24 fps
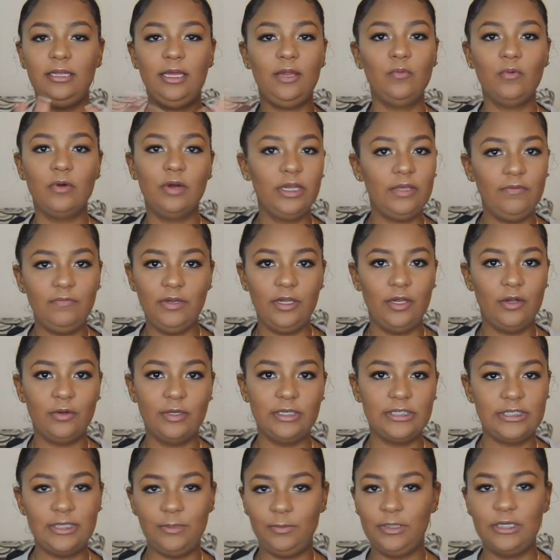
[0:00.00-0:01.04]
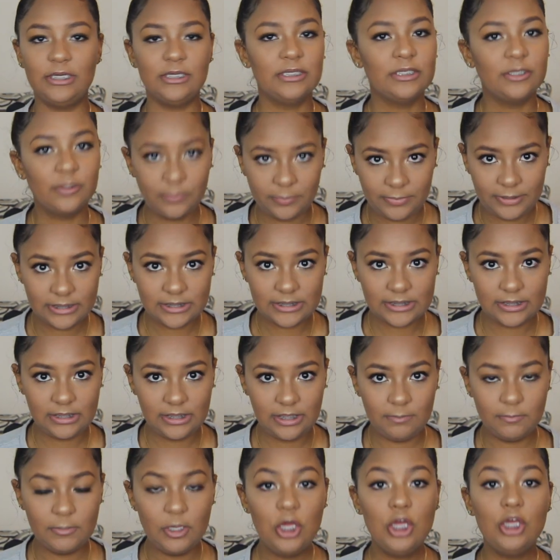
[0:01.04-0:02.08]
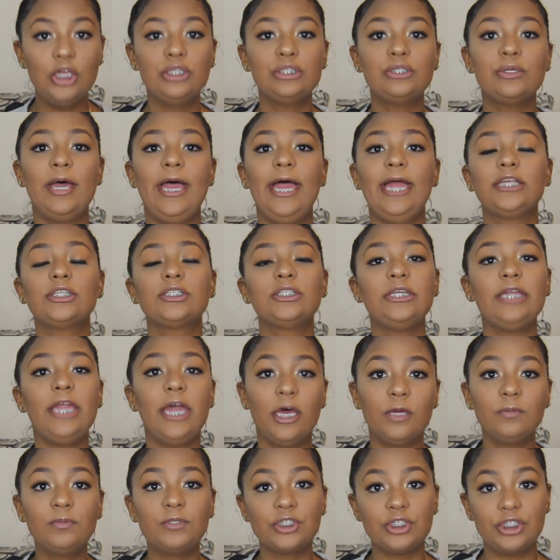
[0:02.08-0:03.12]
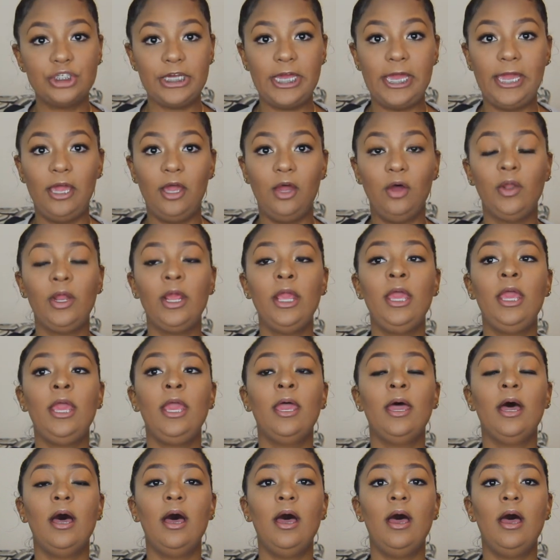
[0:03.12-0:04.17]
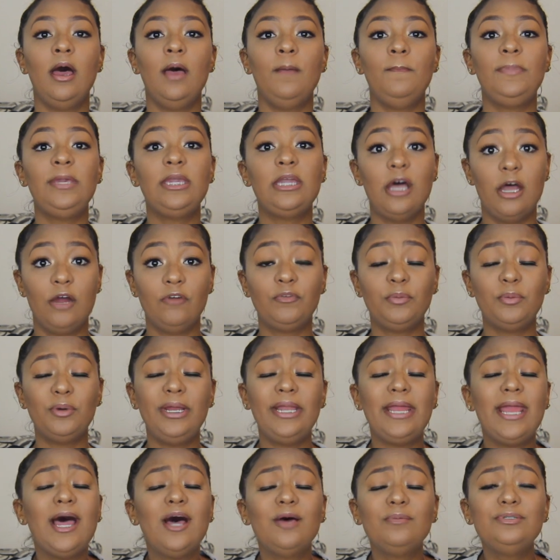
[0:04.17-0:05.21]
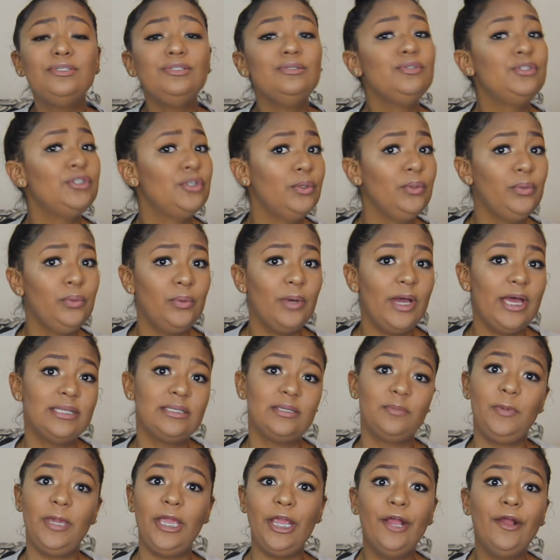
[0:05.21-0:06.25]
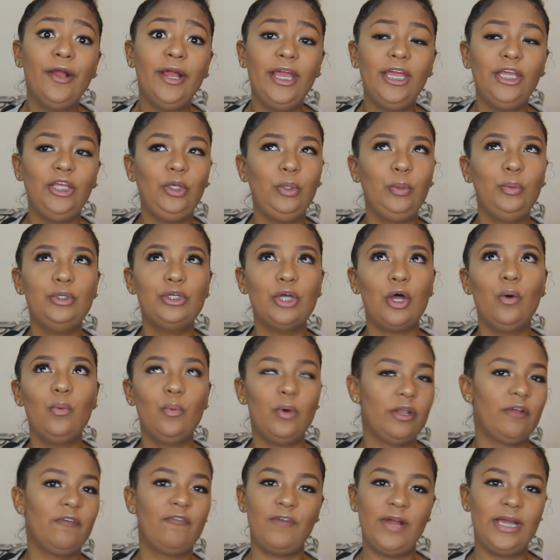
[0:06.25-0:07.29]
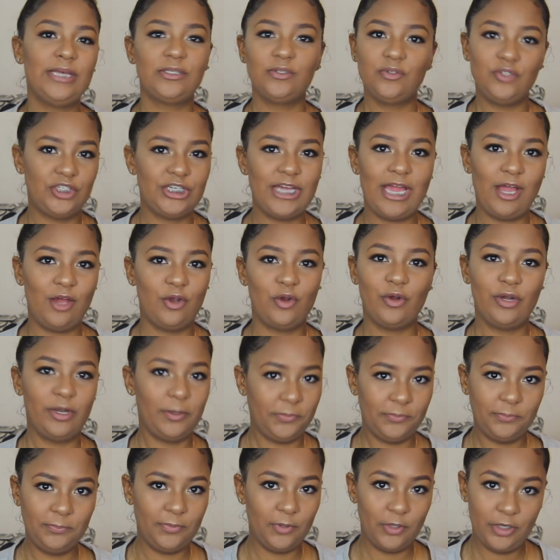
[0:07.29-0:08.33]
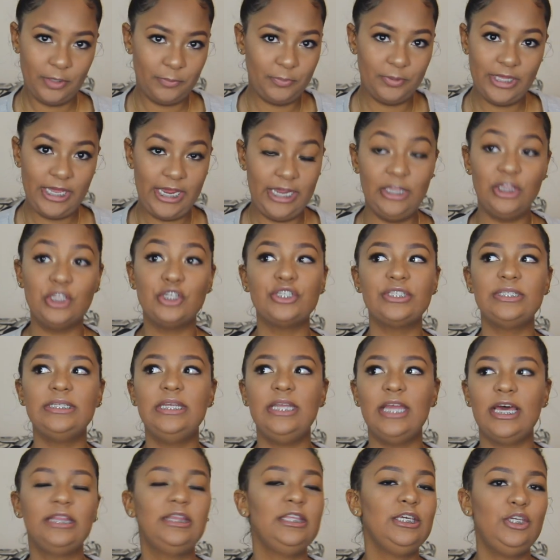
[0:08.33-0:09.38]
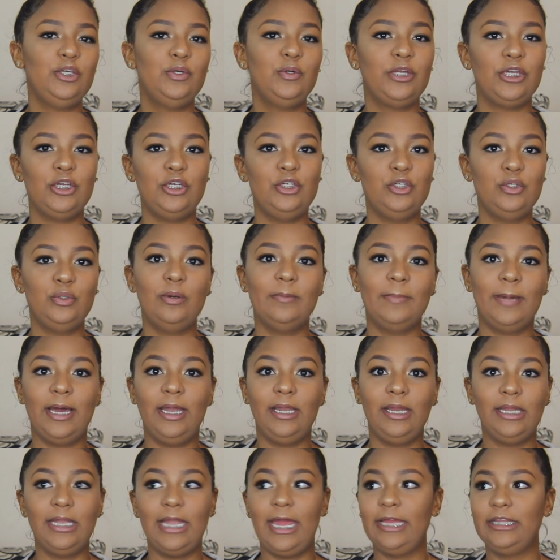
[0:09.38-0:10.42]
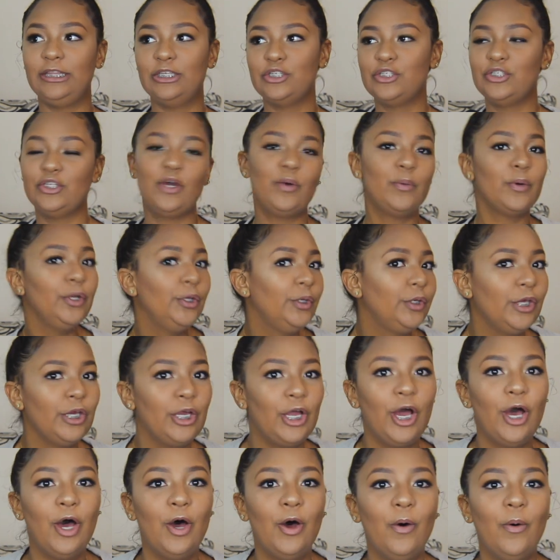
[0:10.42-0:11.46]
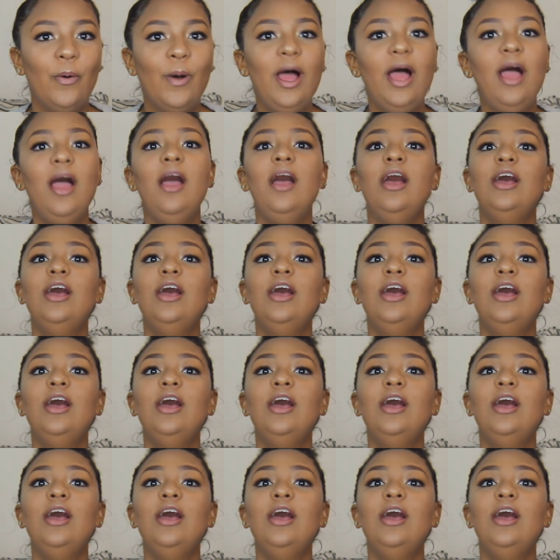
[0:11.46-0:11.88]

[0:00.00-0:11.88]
They won't even notice it because they'll be asleep. So it actually helps your child be comfortable. It helps you too. As a parent, you don't want a frazzled child on a plane. There's nothing you can do about it. Like there's nowhere you can go.